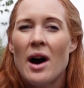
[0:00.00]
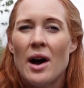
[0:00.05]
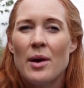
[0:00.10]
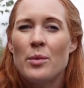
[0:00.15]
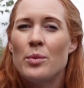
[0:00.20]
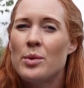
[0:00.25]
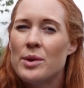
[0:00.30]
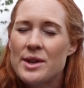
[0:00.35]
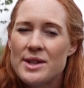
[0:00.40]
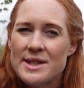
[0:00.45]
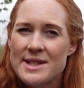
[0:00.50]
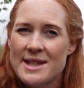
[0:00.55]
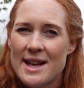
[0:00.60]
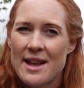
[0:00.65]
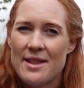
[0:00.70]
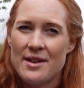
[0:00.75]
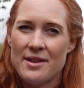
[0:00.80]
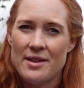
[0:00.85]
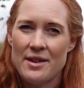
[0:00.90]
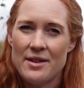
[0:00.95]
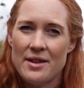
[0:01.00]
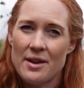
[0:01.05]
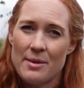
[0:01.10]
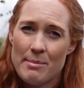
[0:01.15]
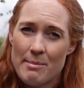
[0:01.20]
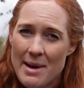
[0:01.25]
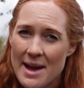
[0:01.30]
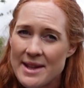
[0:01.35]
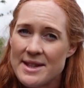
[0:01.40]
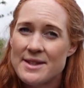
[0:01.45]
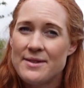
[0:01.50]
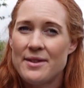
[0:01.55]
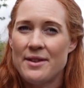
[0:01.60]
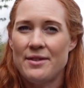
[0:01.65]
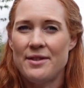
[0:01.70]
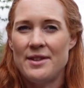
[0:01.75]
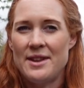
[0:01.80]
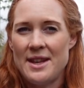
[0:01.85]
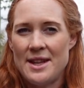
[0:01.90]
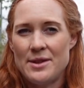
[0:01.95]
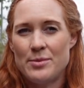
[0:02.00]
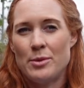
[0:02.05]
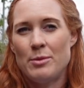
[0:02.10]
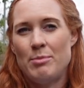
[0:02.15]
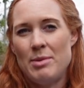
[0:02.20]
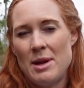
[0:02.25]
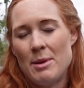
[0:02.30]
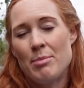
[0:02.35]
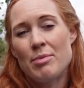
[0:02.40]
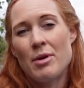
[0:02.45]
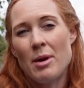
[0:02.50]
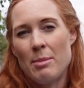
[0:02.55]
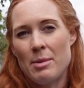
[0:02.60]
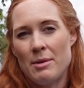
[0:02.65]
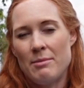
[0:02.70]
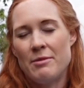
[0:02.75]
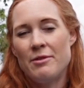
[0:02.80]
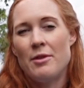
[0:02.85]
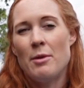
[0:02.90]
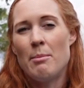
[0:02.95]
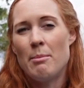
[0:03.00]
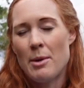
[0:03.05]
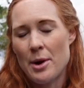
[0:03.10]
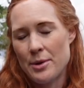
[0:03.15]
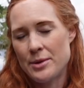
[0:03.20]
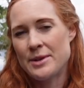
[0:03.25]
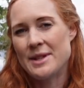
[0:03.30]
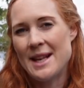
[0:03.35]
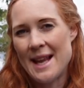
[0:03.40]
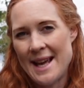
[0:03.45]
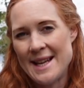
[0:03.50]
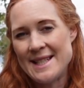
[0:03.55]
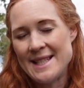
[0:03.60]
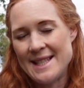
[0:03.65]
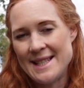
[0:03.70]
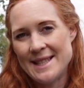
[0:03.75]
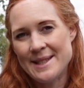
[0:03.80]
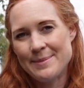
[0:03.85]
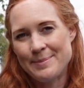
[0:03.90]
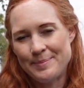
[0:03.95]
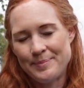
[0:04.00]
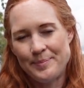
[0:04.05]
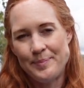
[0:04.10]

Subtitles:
I wouldn't say that a men's fit for these would be a problem for most ladies.